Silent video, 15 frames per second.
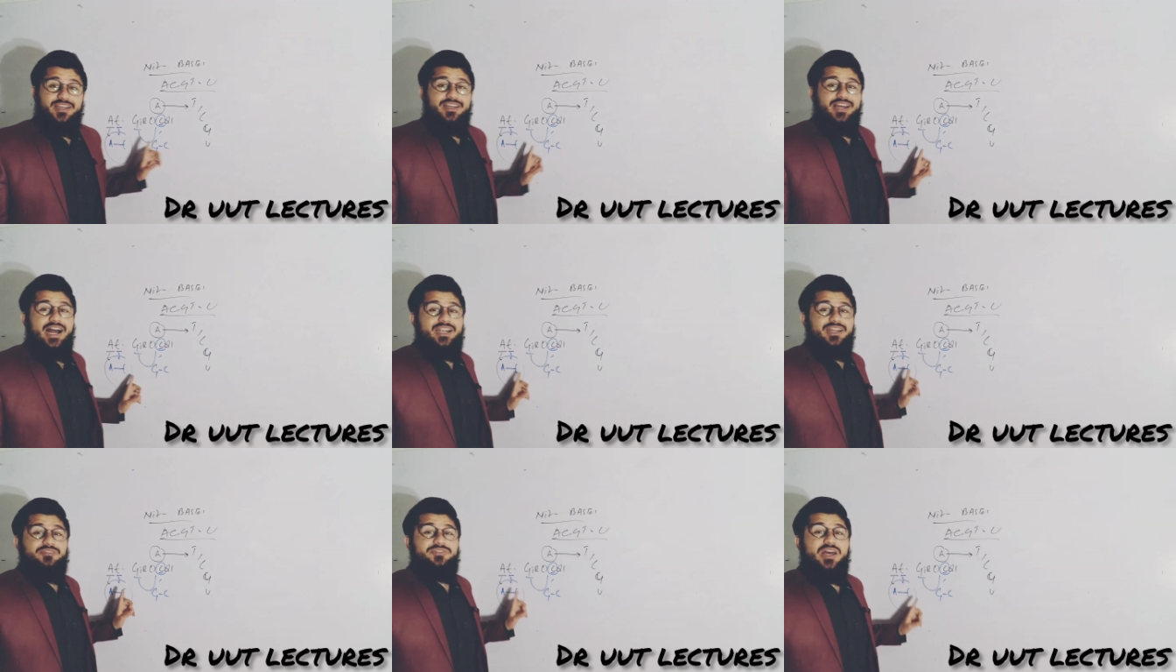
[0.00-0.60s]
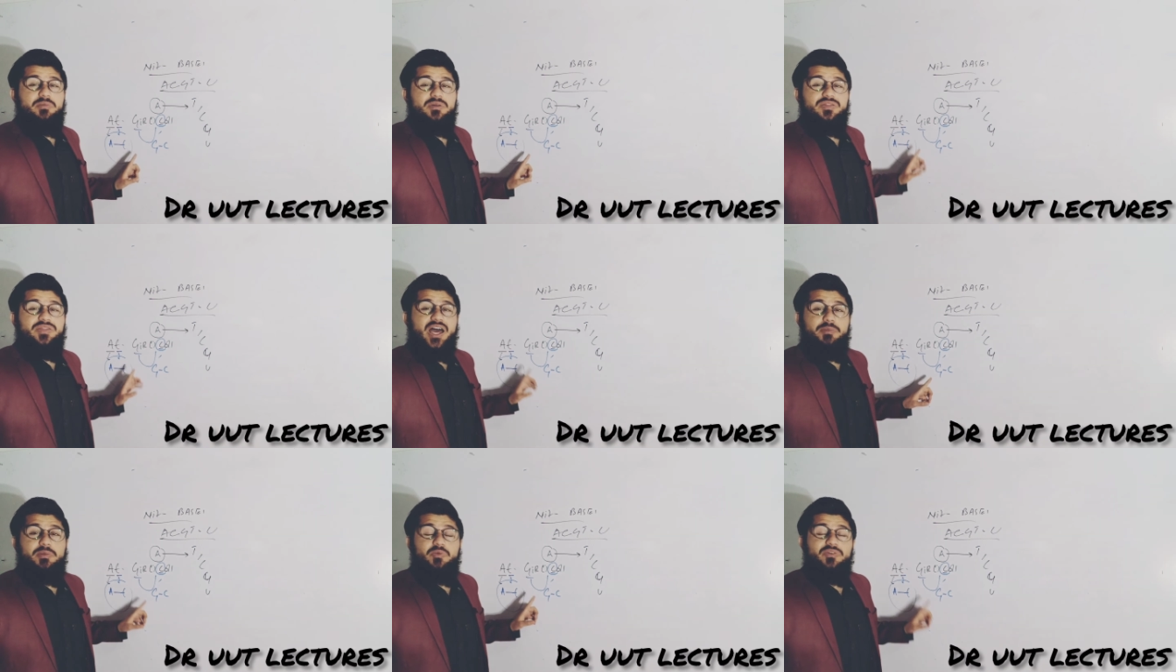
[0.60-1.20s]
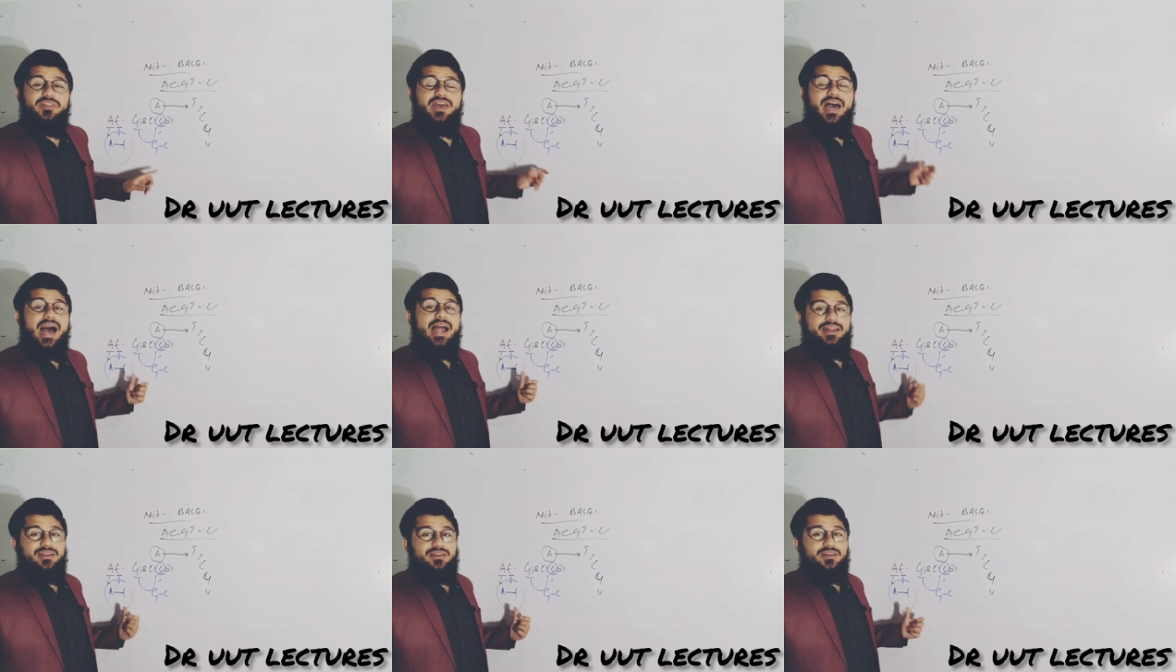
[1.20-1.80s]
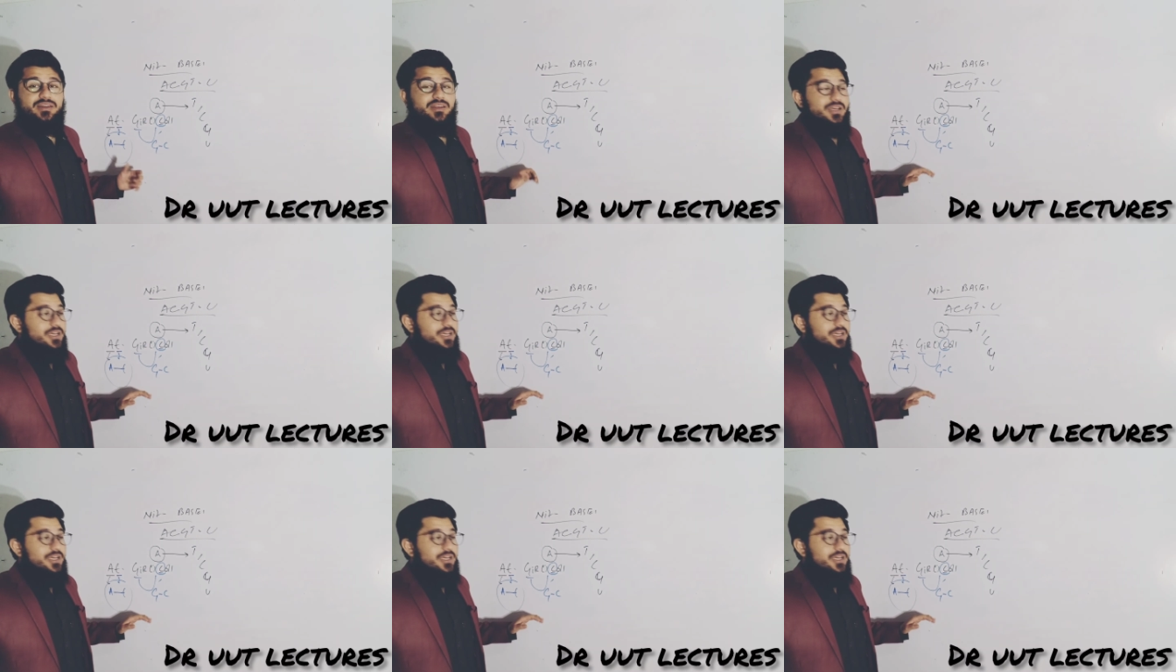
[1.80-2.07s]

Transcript: Adenine, thymine, thymine with adenine.